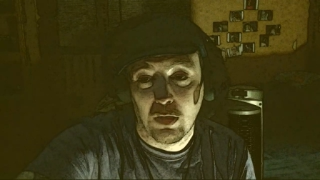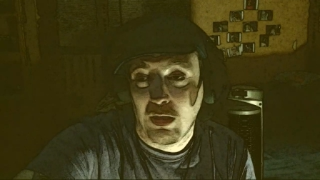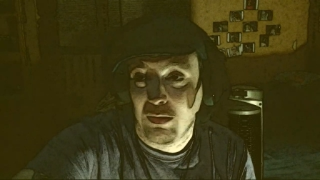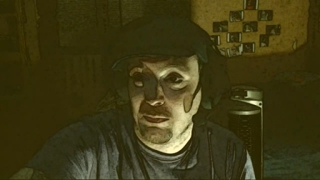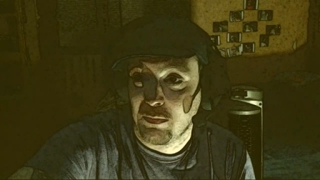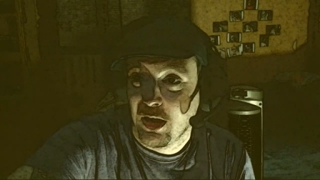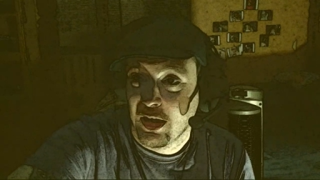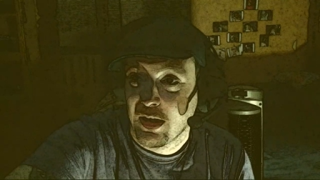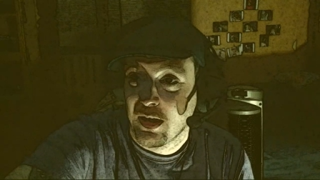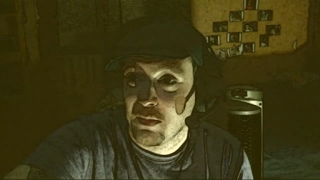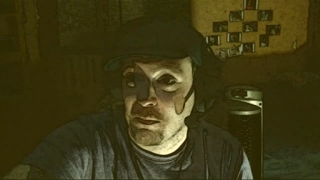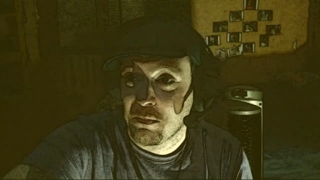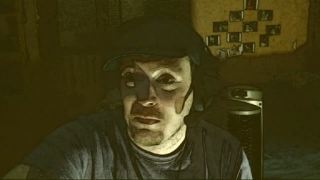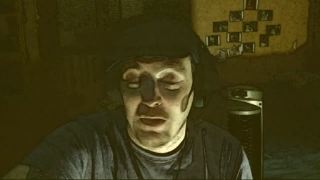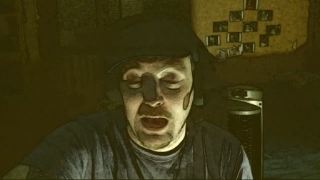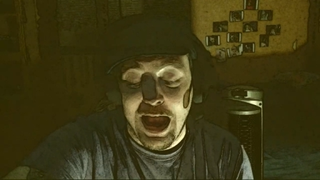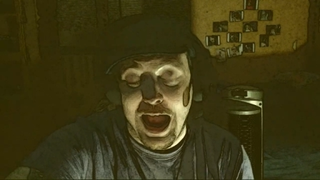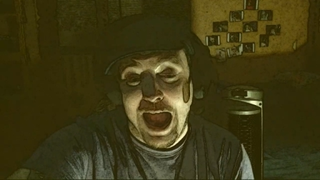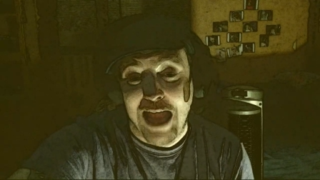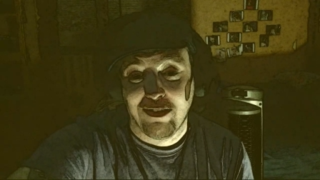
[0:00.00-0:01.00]
Like,
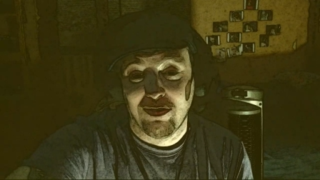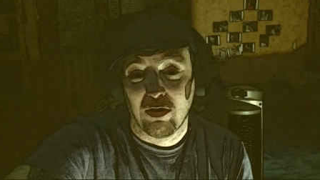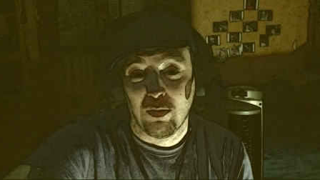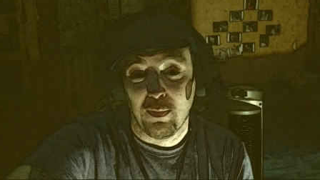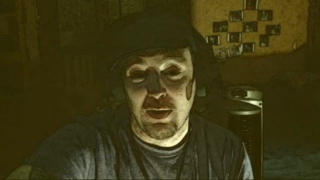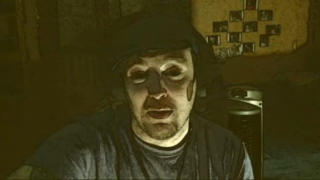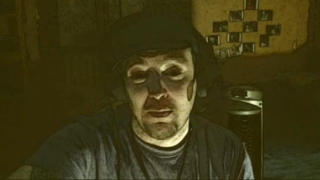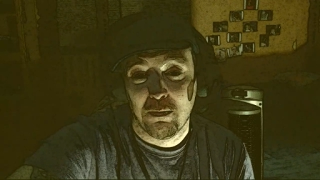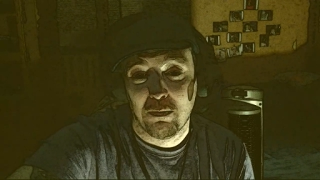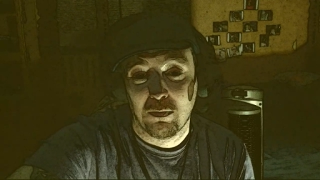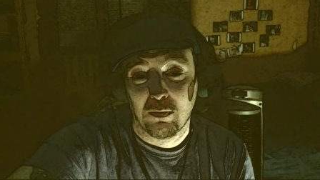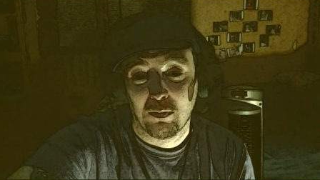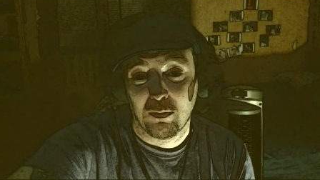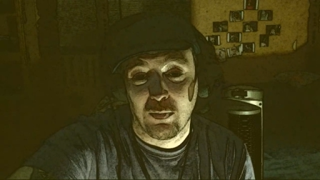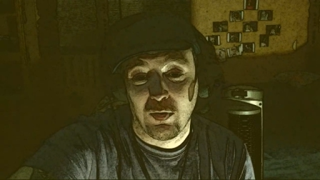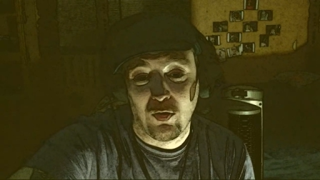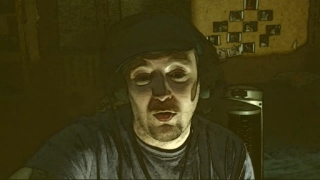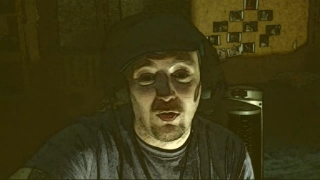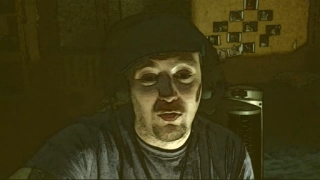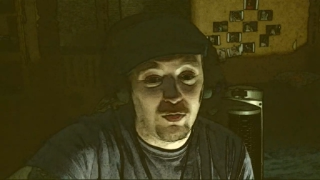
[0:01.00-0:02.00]
it has to be,
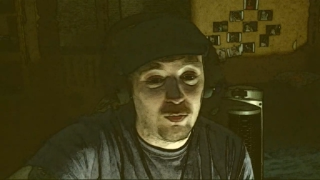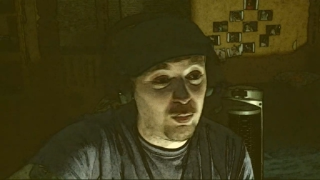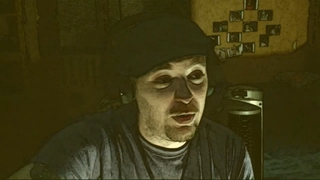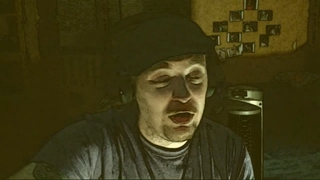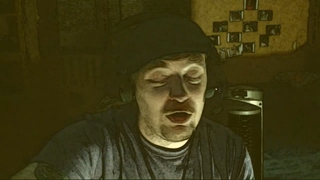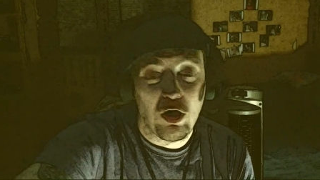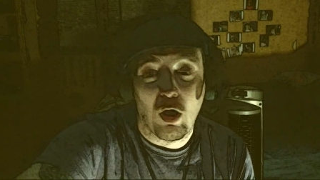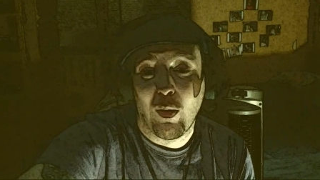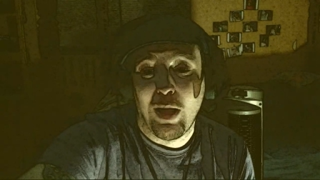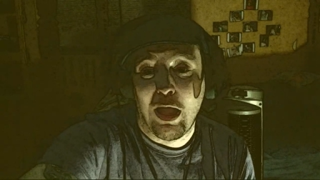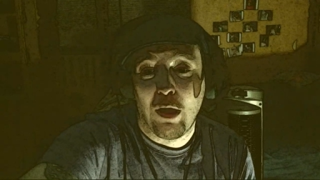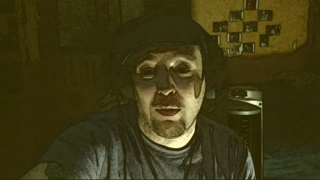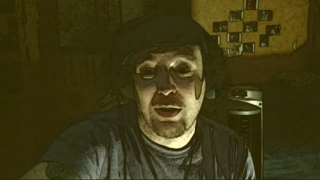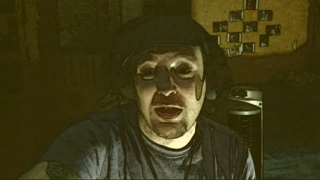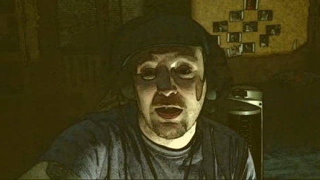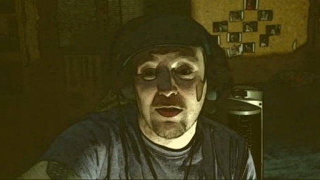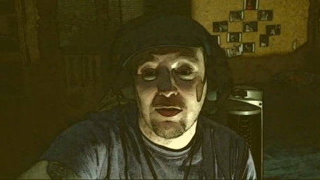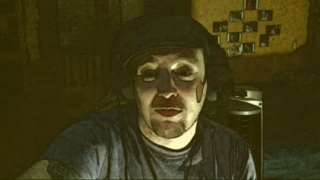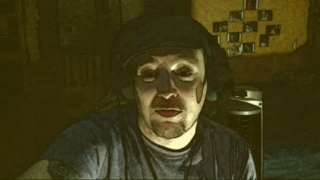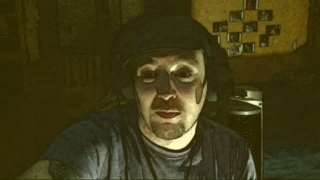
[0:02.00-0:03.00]
because we know how he
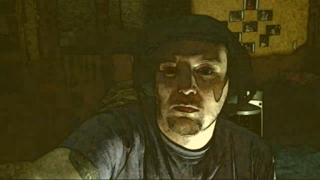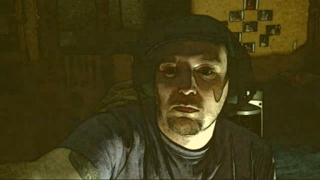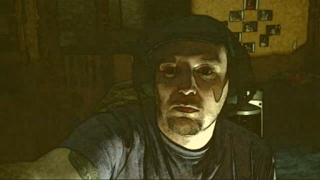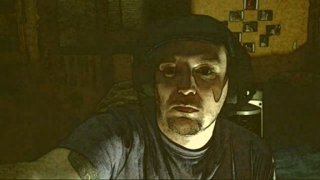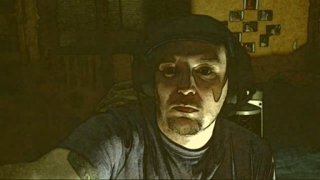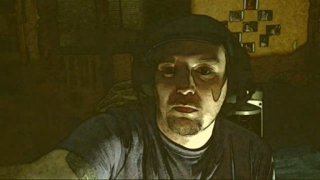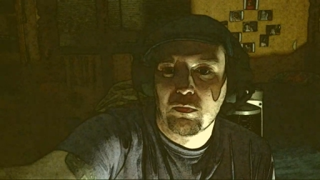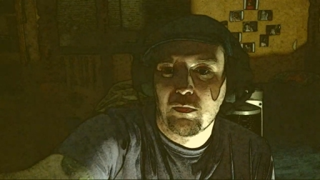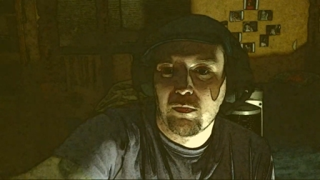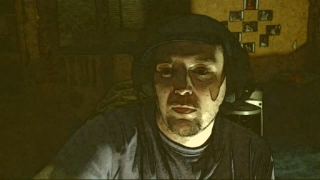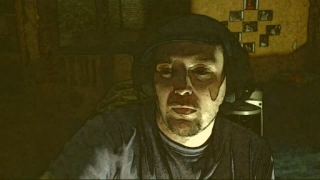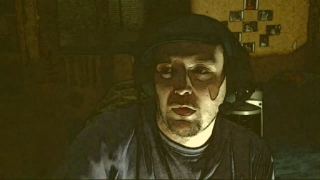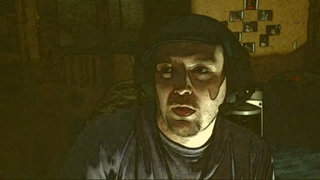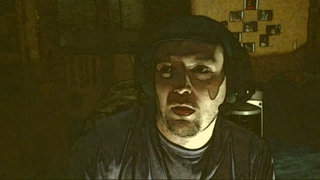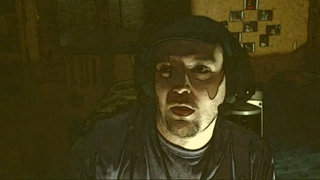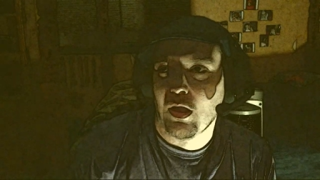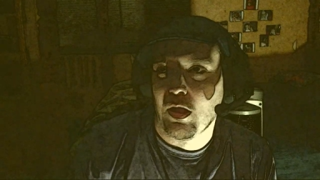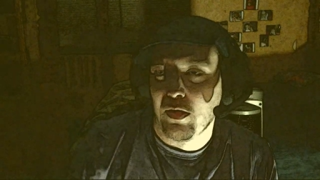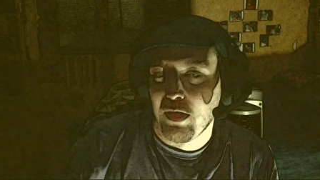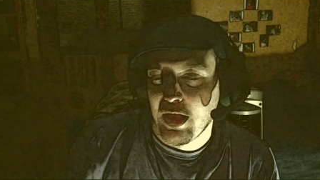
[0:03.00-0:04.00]
is. And